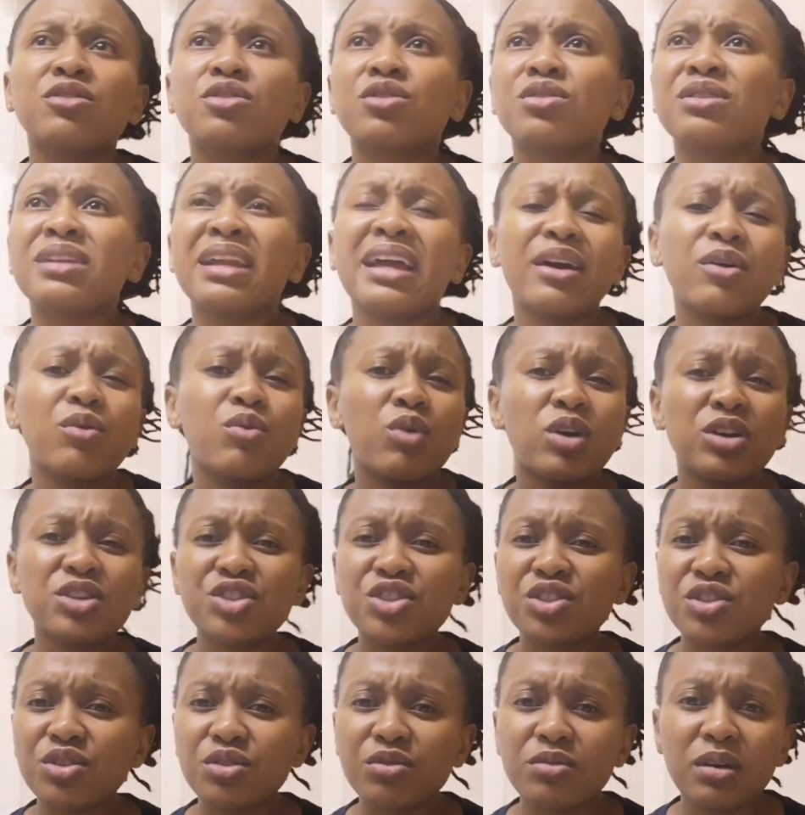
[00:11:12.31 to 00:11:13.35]
you could like
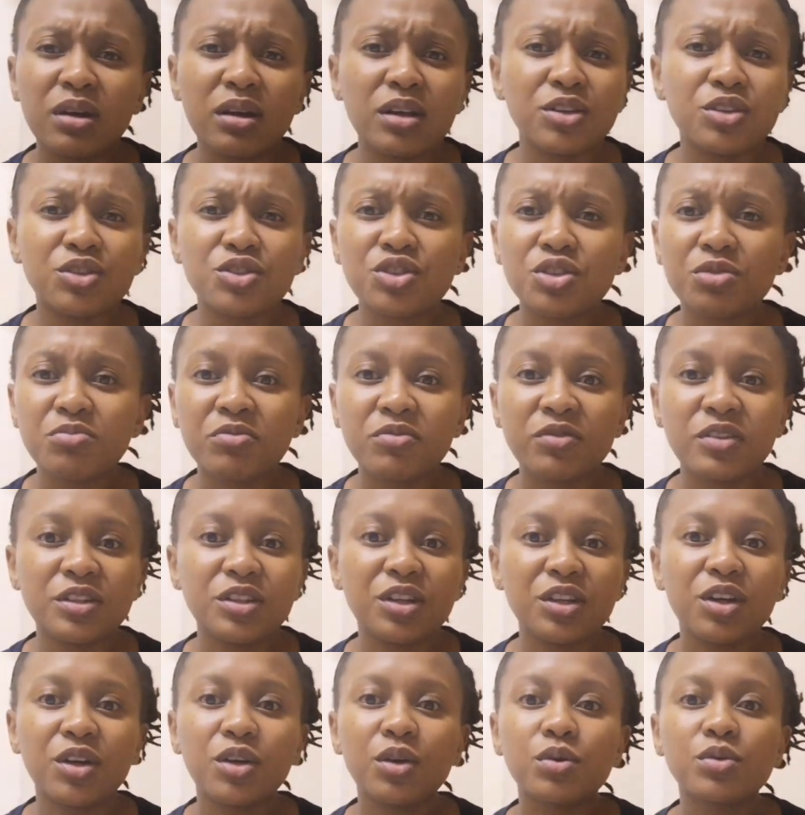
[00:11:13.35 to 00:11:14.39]
watch your YouTube
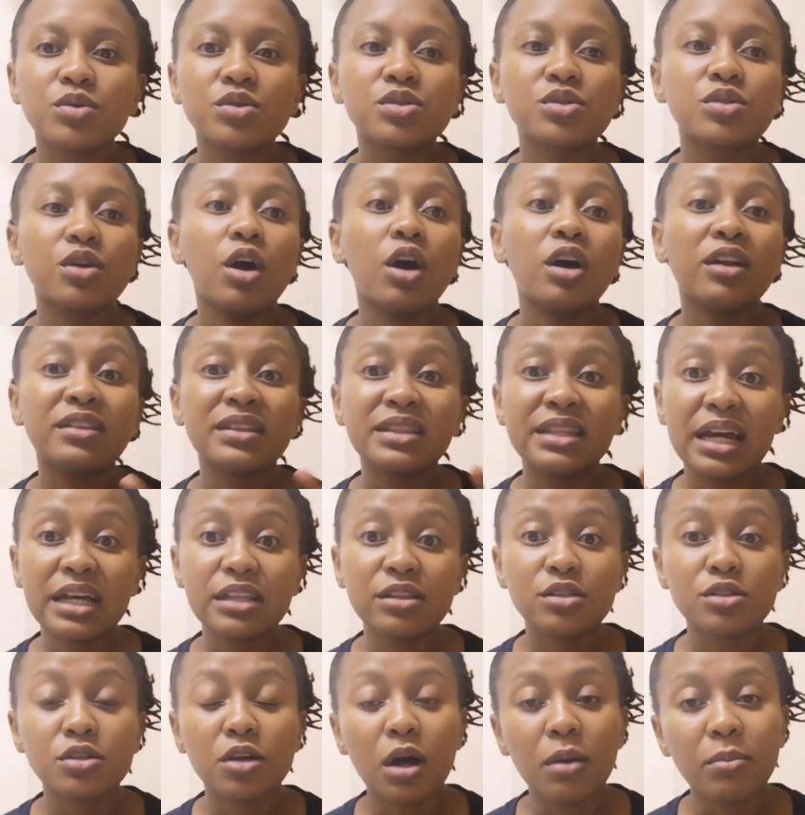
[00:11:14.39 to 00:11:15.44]
videos on
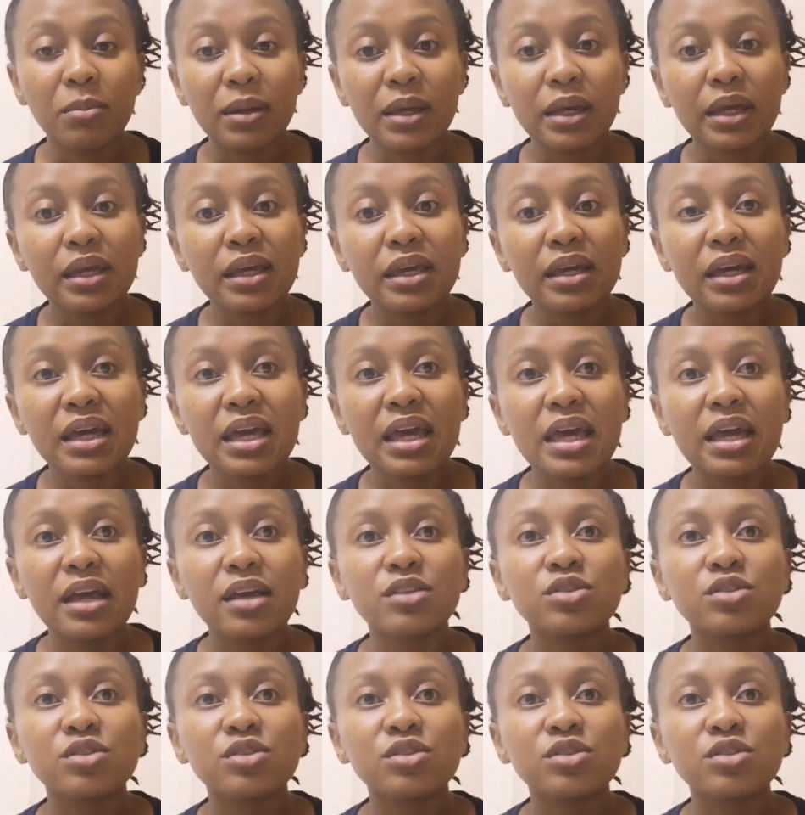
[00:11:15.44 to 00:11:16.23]
that topic